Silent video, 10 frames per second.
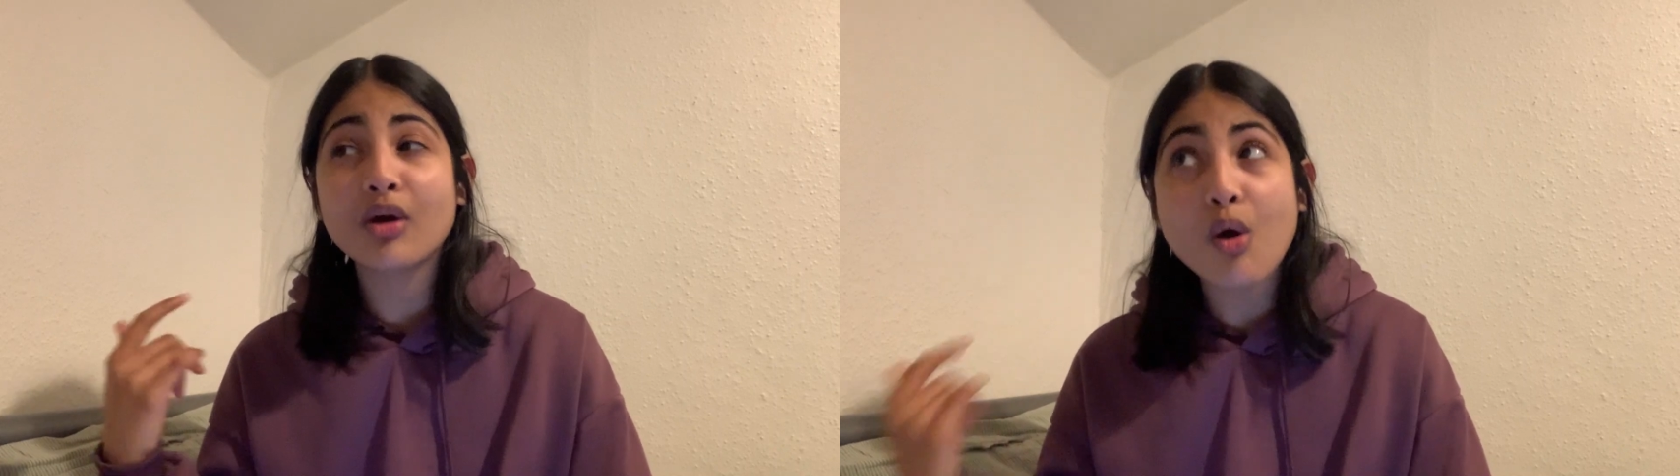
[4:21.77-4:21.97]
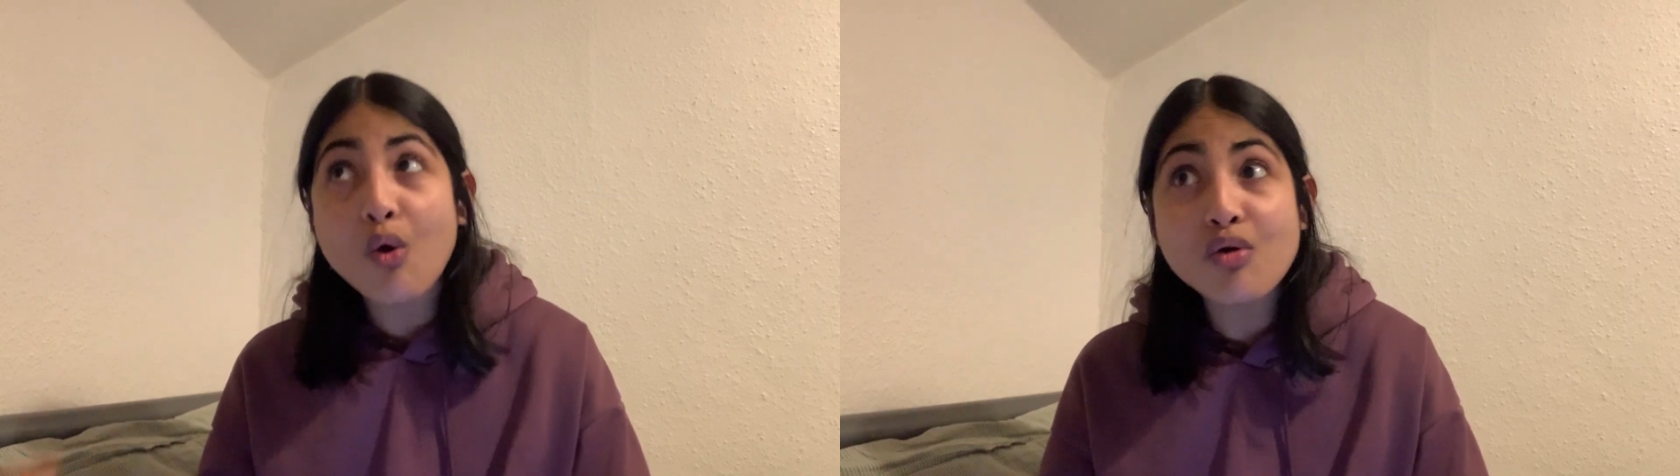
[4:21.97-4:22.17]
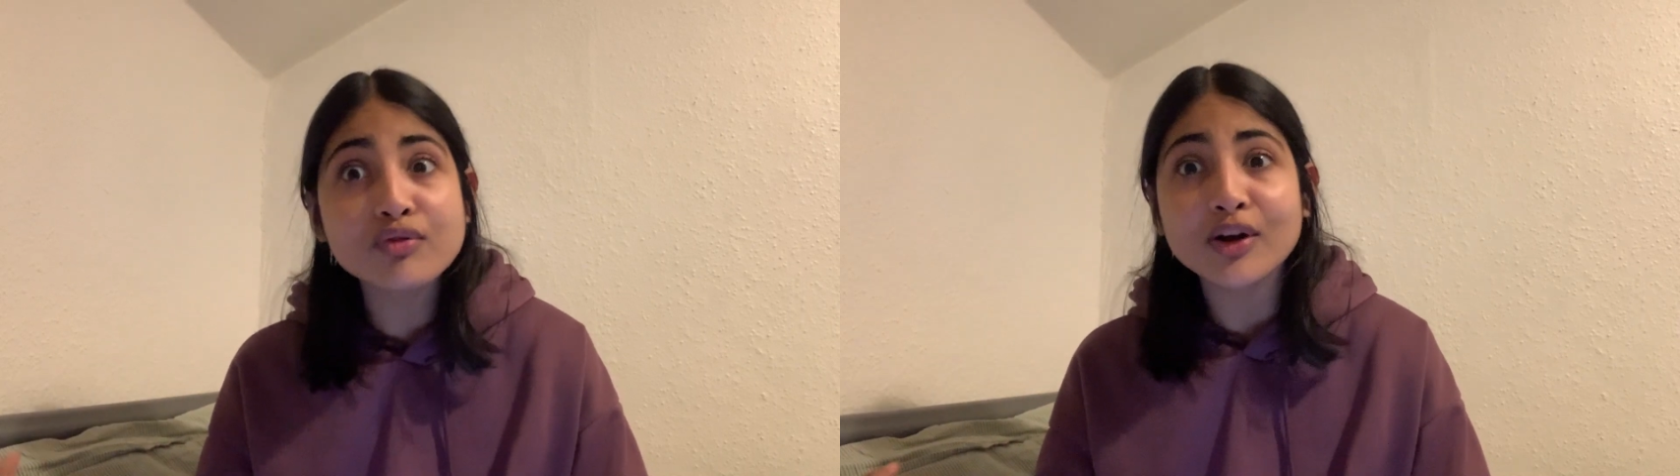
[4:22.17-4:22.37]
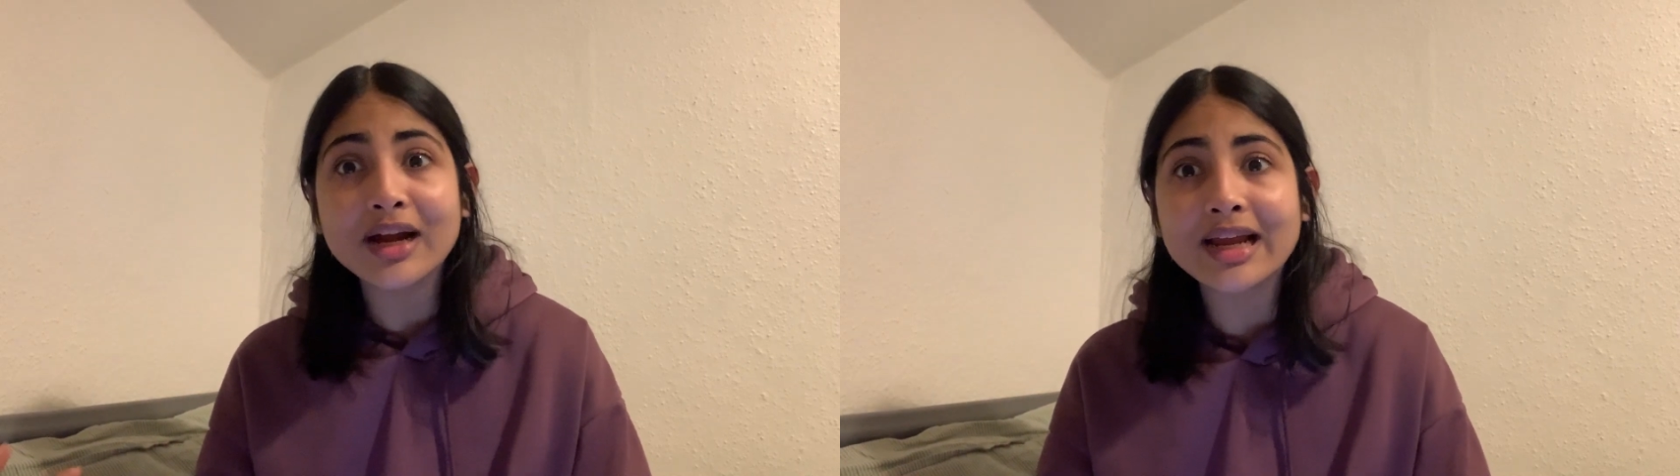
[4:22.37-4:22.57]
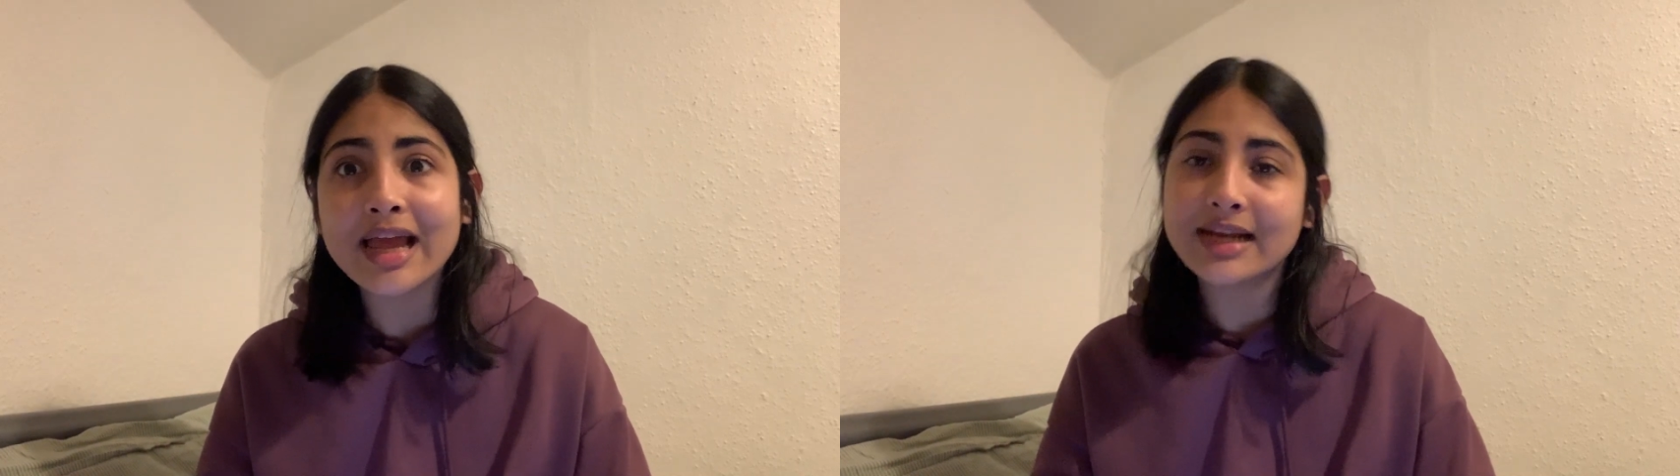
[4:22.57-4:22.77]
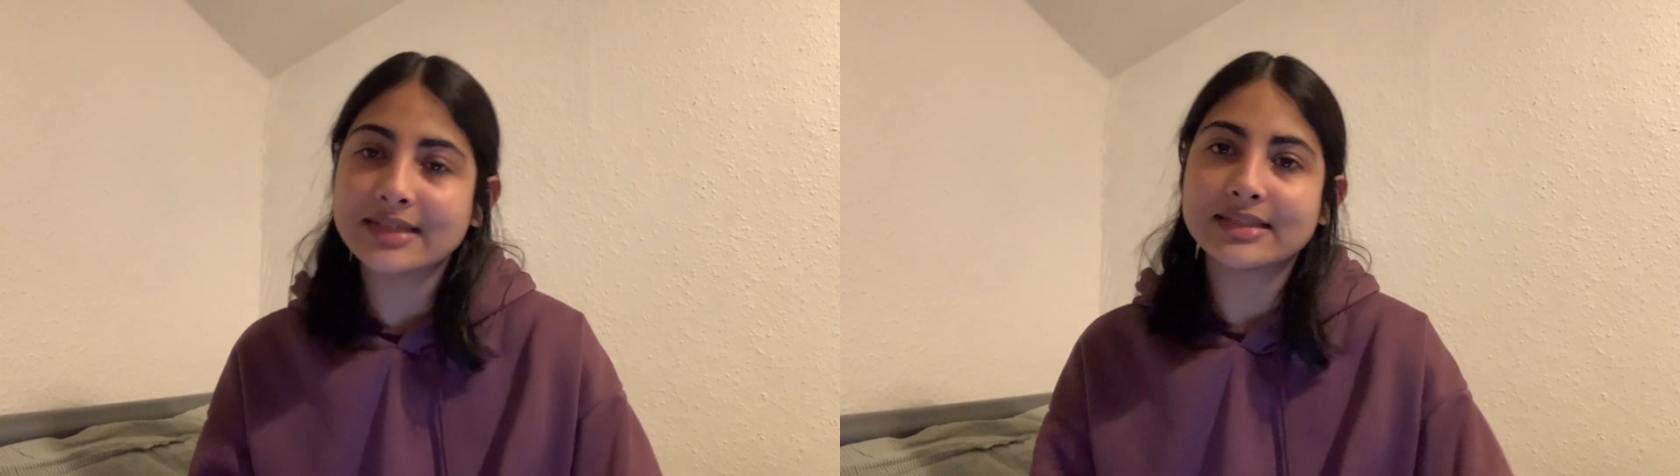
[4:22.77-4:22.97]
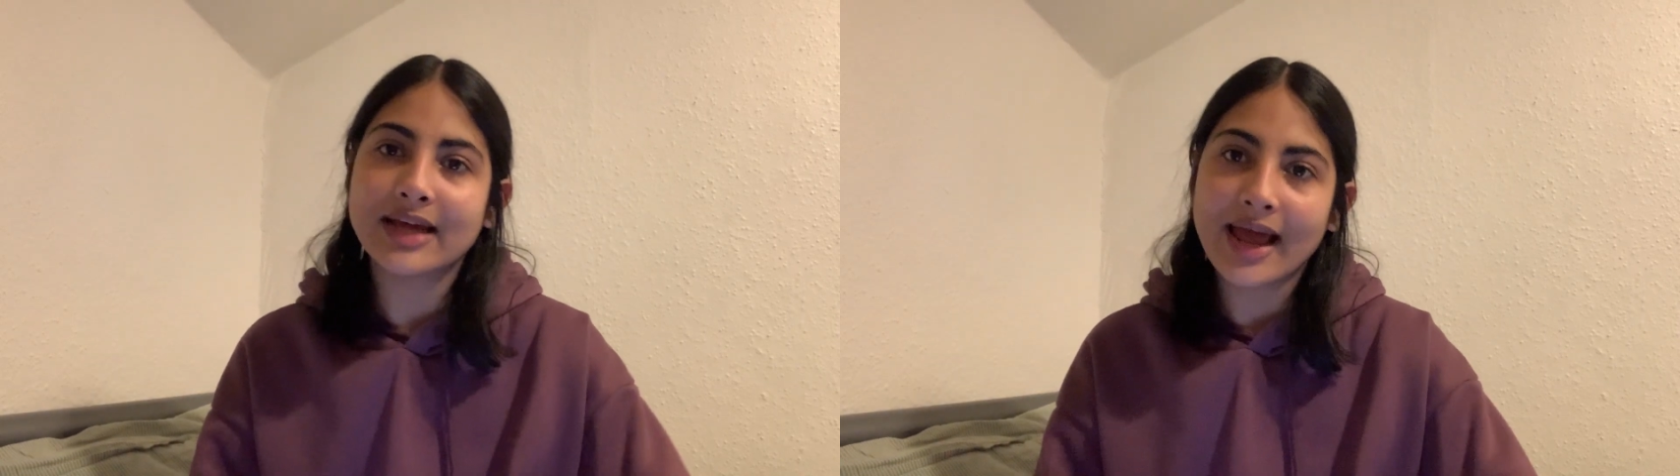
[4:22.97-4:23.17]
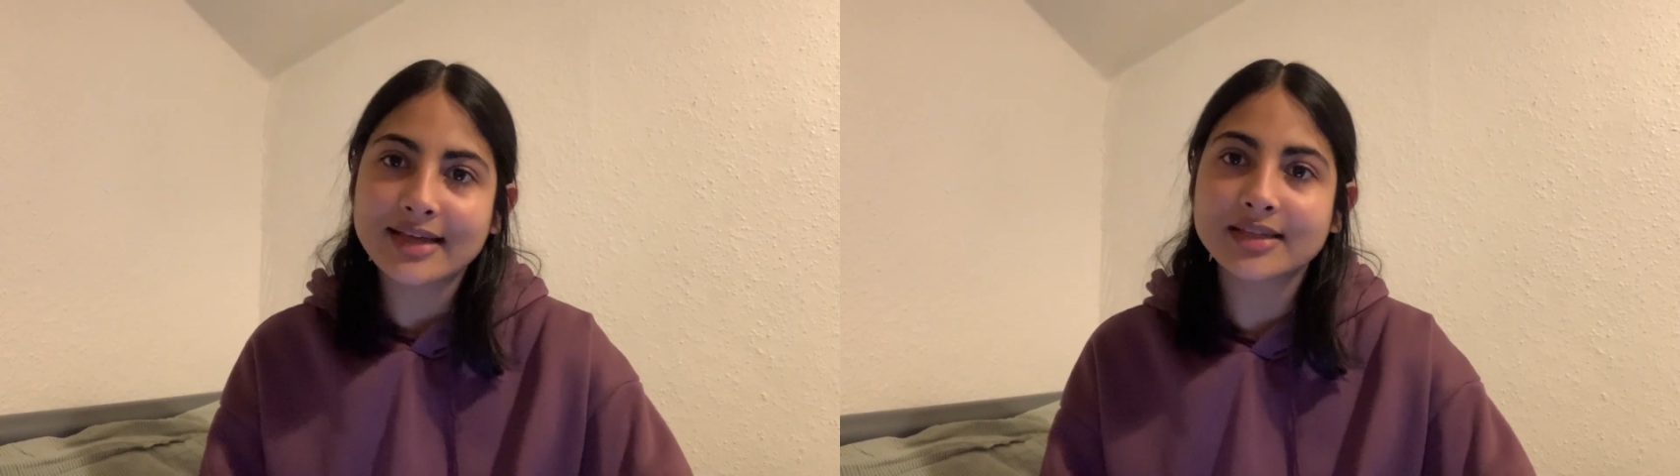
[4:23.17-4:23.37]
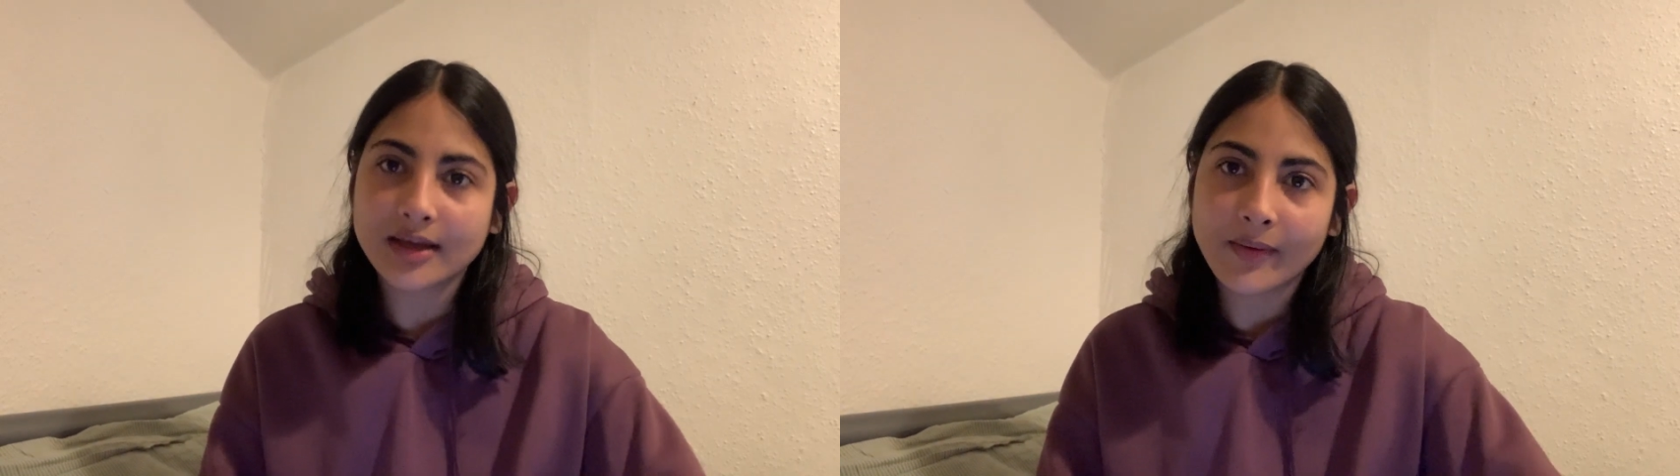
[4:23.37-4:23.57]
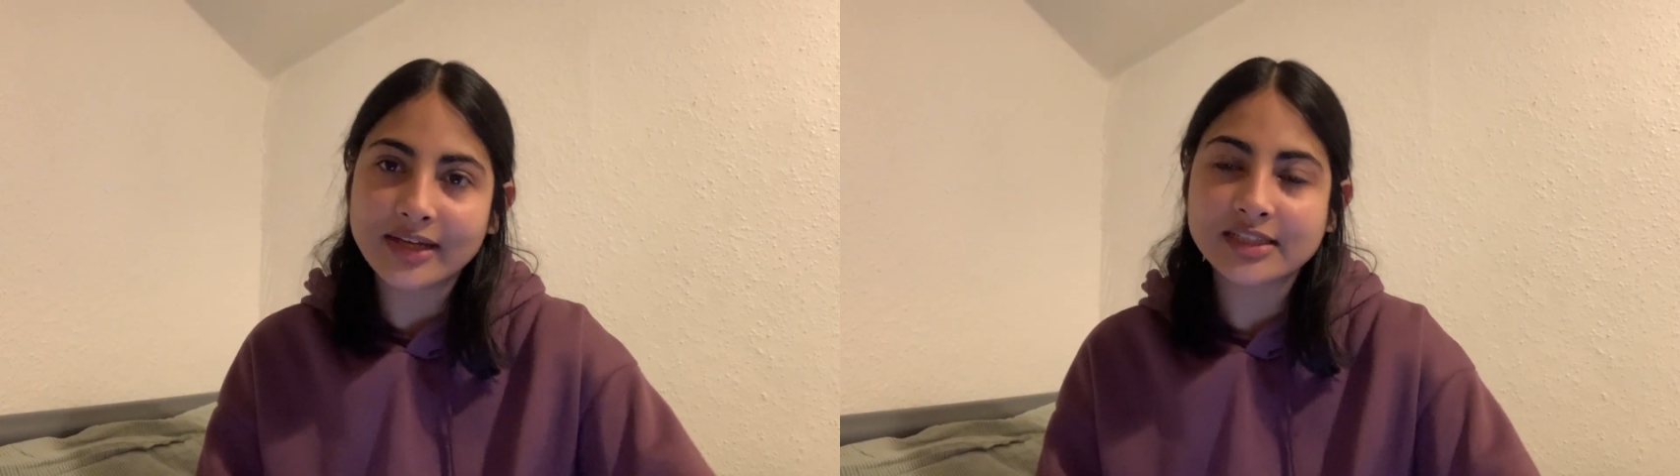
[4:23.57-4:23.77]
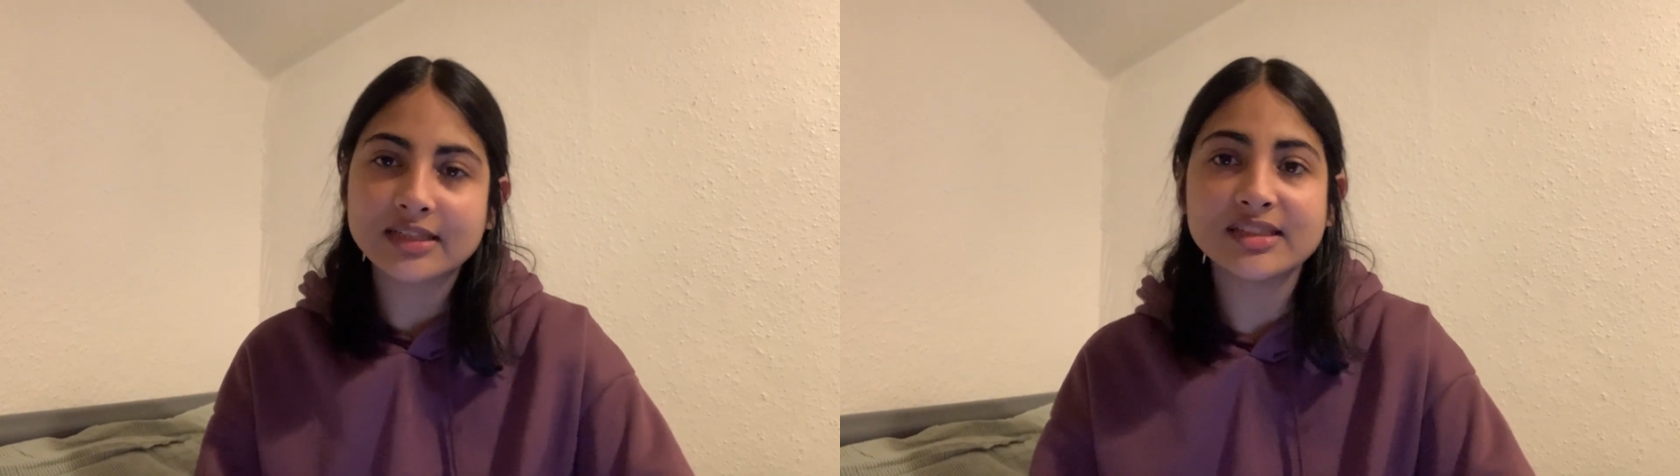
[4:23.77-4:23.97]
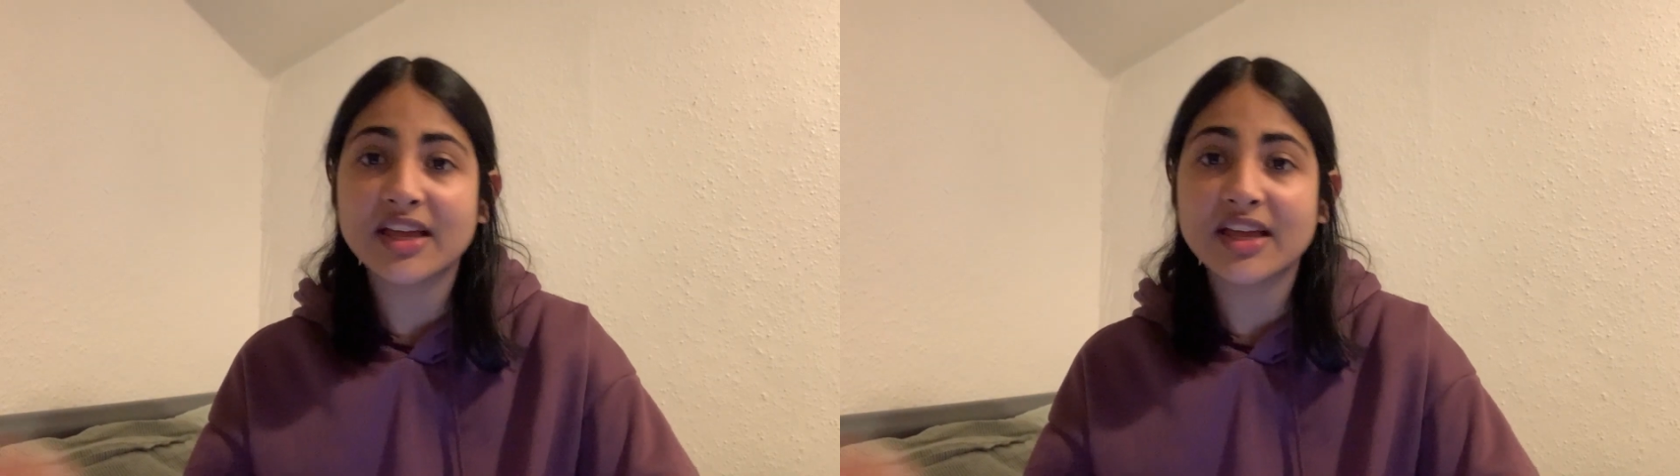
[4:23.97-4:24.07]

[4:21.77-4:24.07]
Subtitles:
over again is to ask questions,